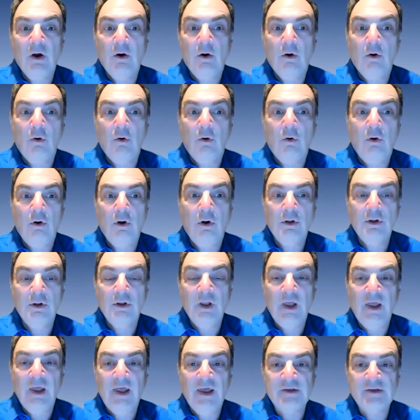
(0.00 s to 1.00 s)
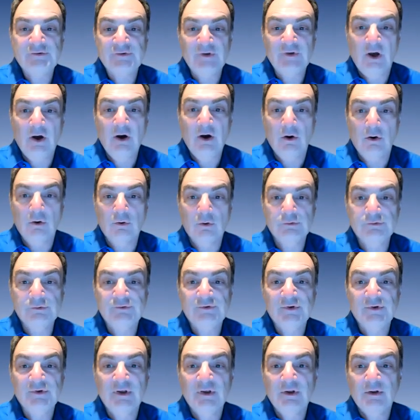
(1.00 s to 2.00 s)
all
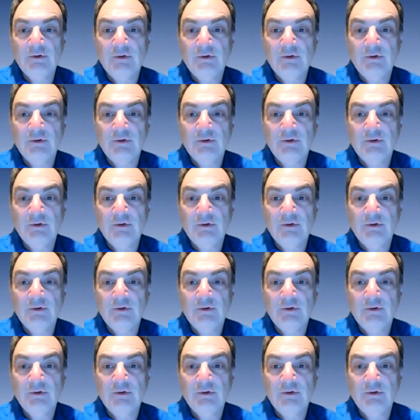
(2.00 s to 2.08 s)
SOs,